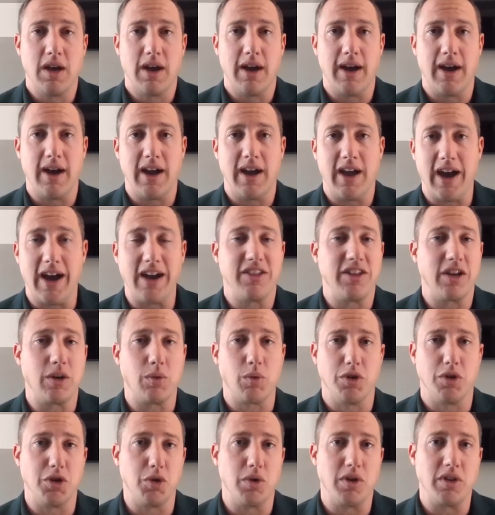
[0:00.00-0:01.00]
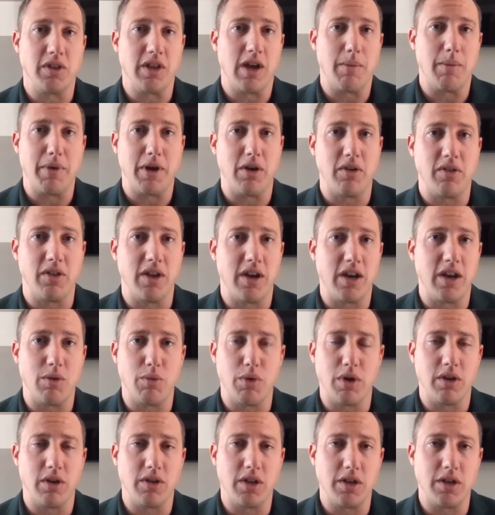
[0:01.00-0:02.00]
Uh, I think we're doing that better than
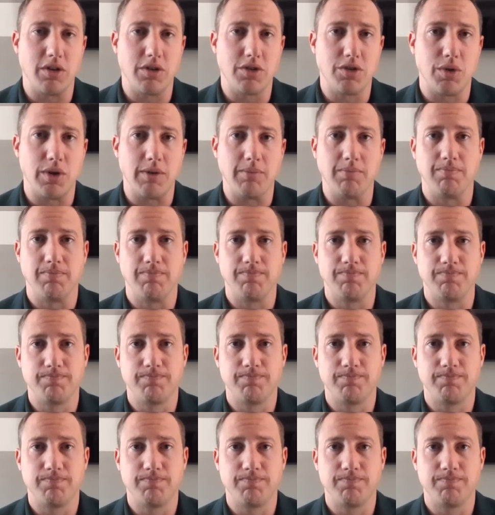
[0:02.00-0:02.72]
anyone in the industry.